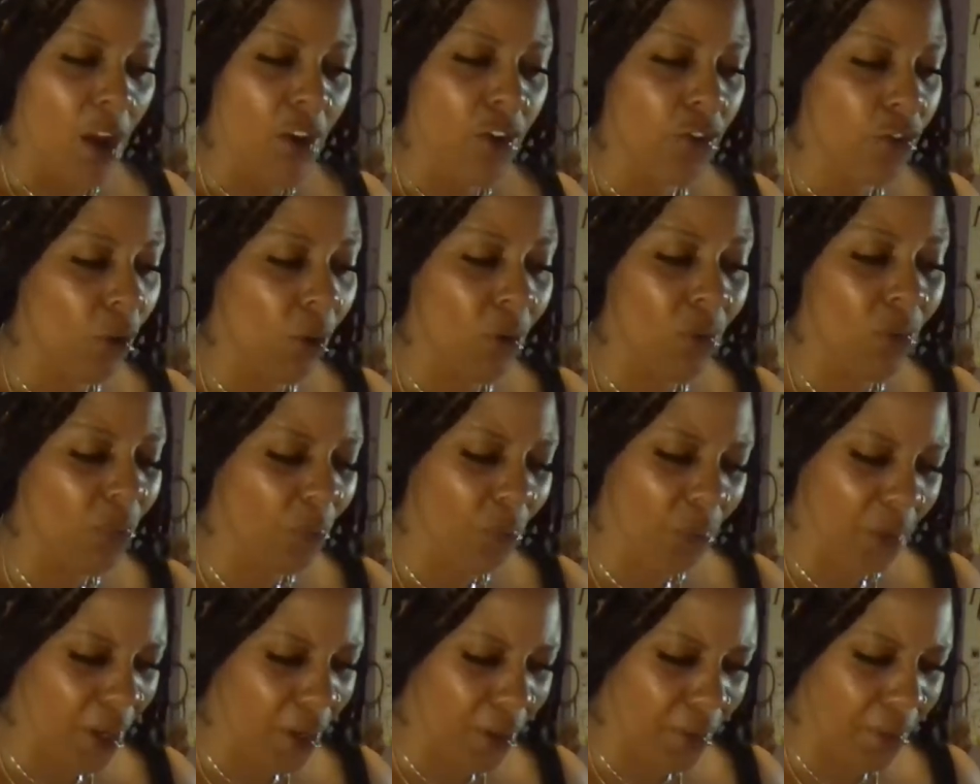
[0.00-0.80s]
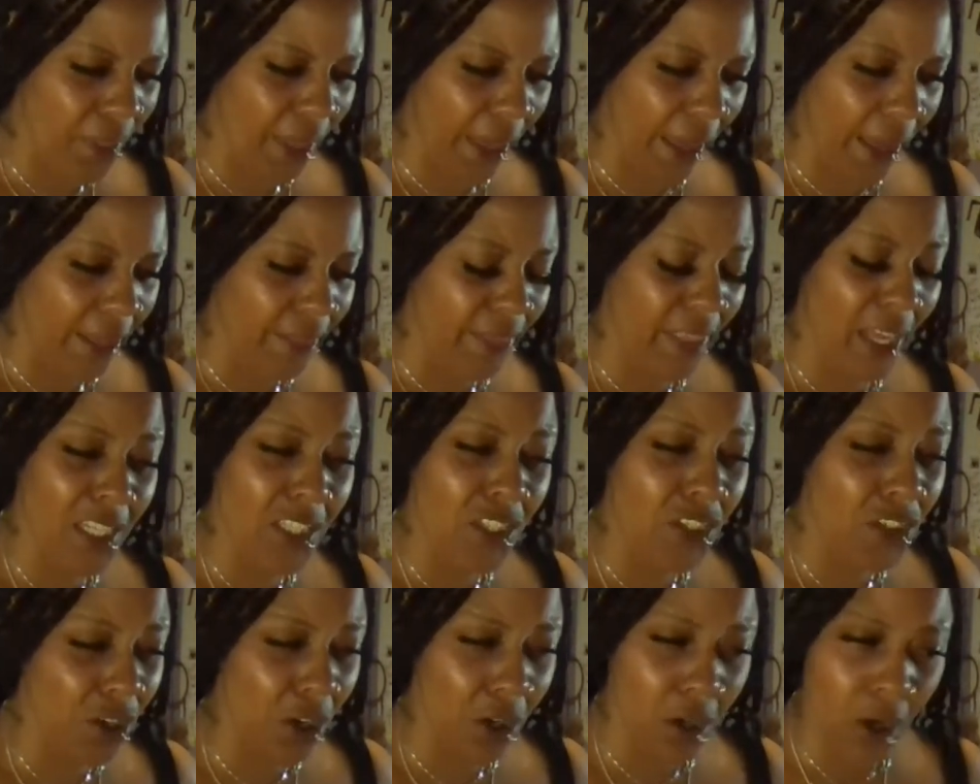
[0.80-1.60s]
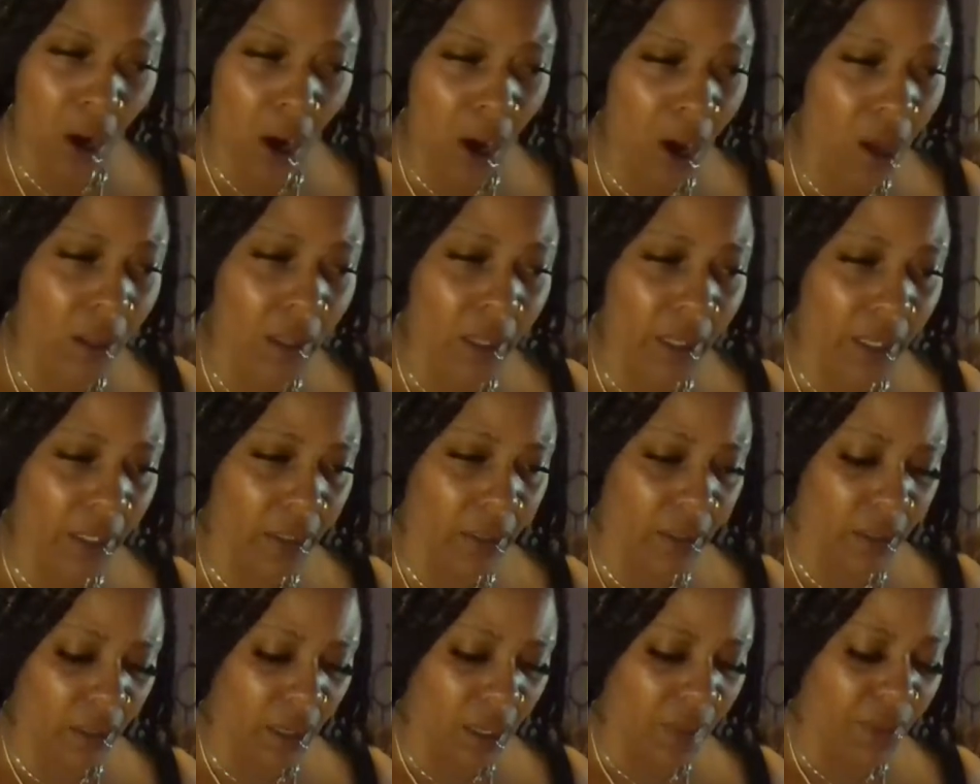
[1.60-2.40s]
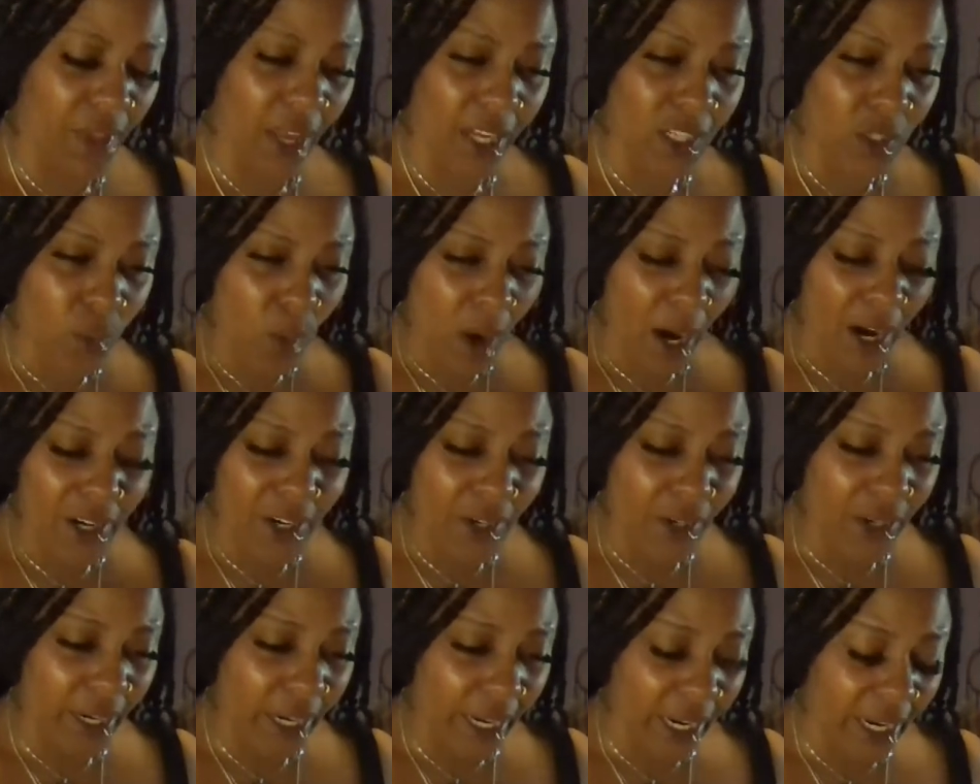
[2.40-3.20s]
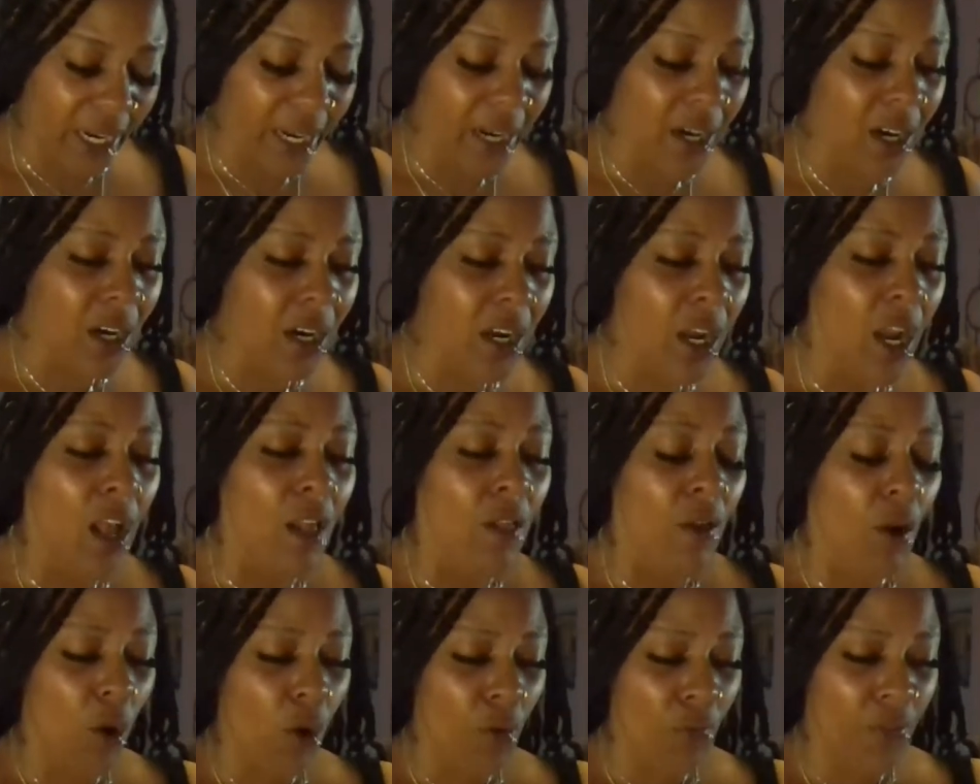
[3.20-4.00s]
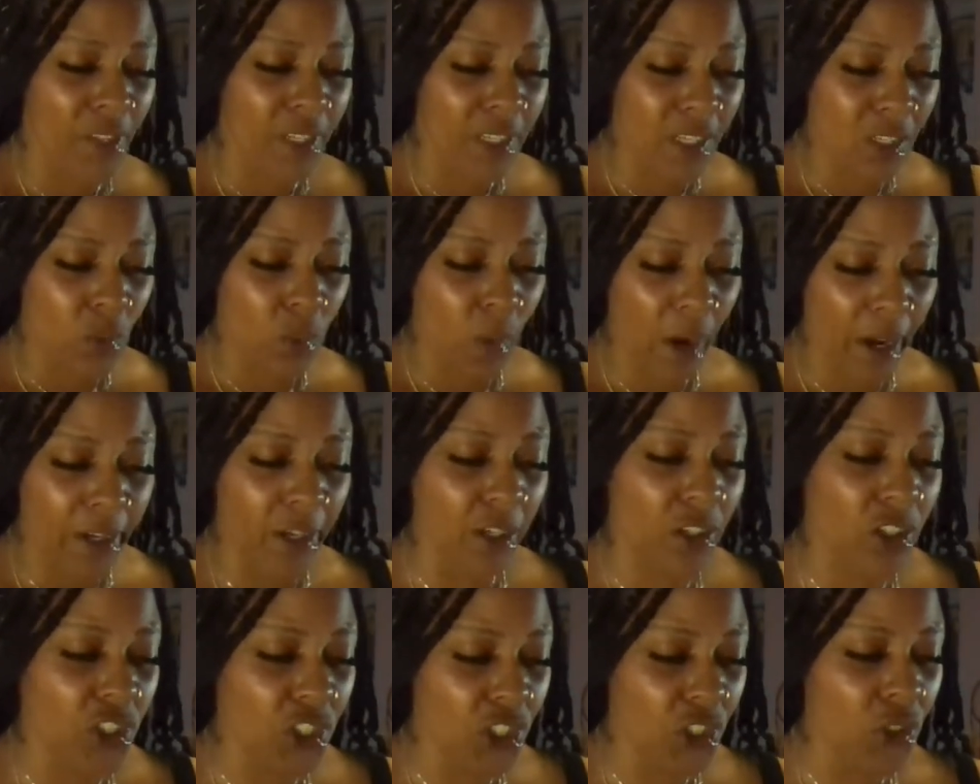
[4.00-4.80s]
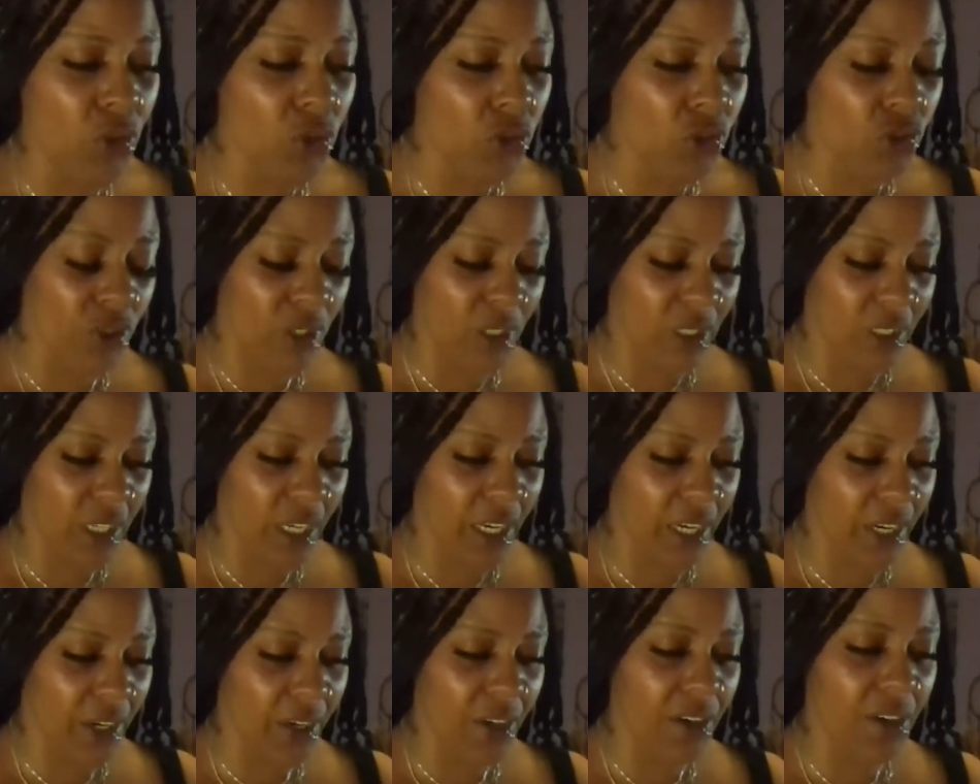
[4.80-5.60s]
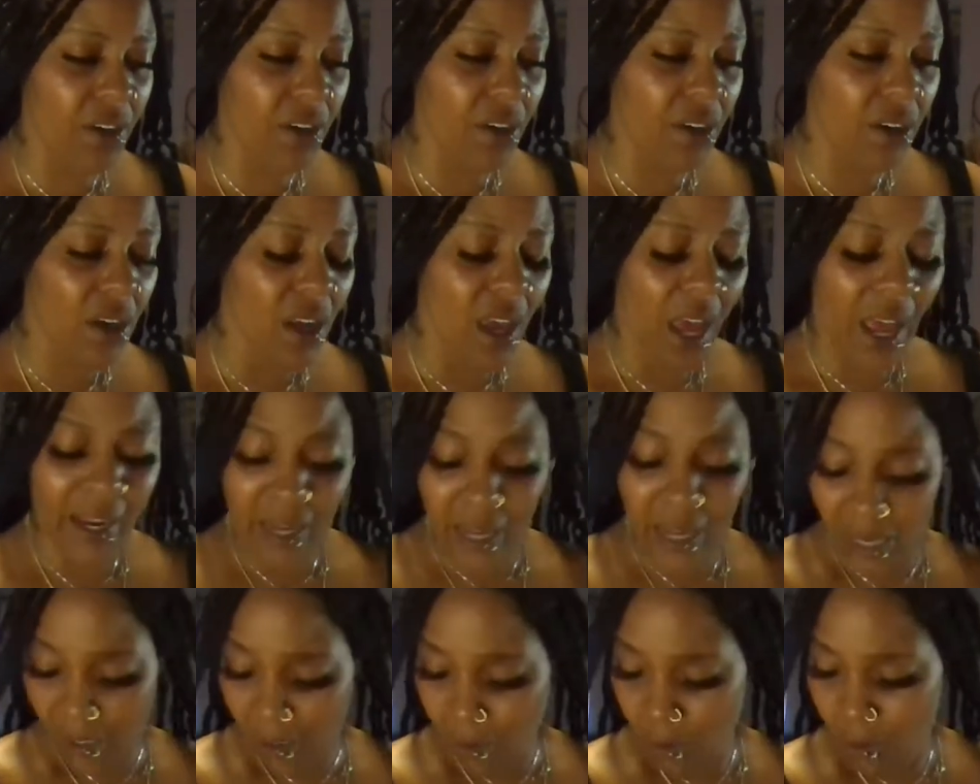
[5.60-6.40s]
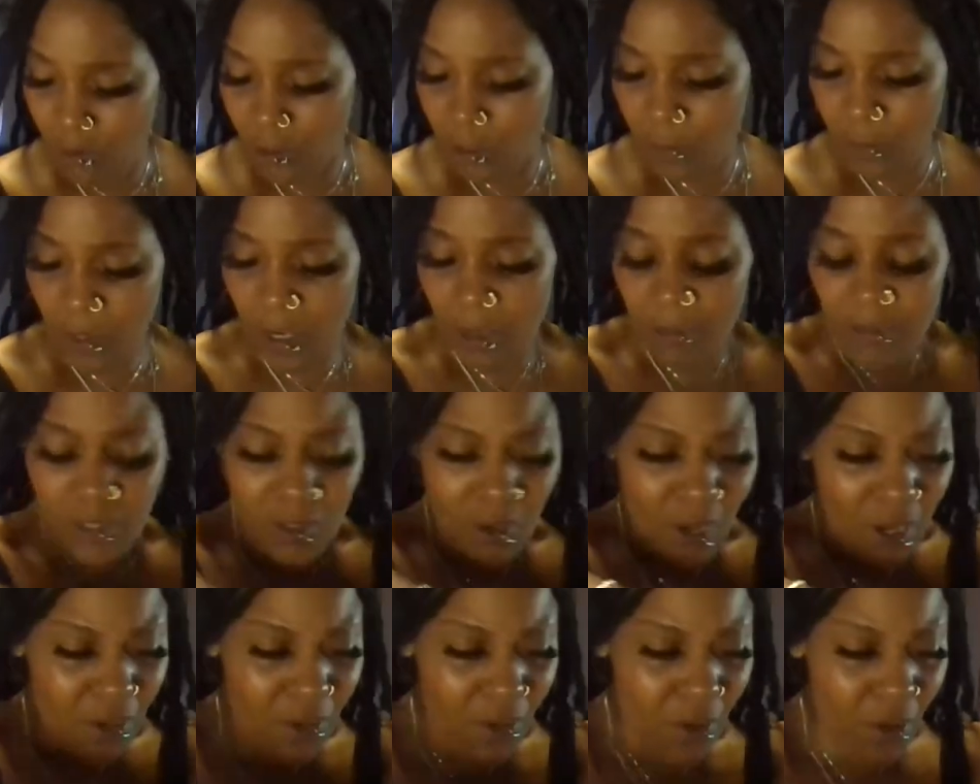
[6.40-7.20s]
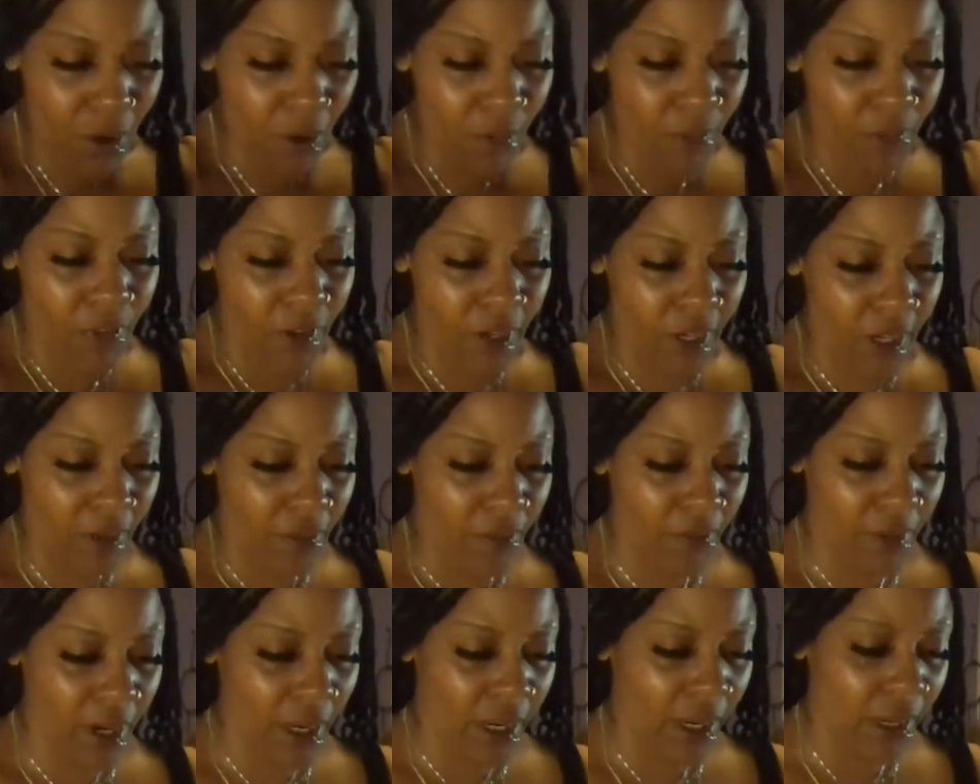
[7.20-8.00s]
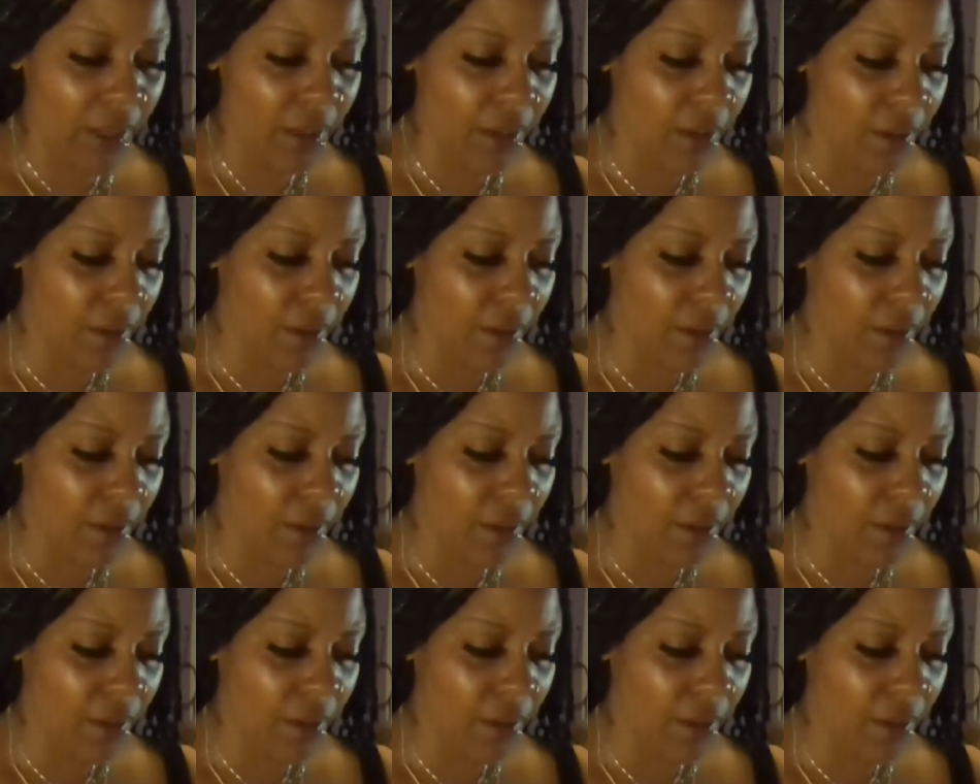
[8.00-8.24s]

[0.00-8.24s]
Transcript: Don't fear that. That's your calling. That's why you're here, or this is why your children are here I got goosebumps, so I know I'm fucking right.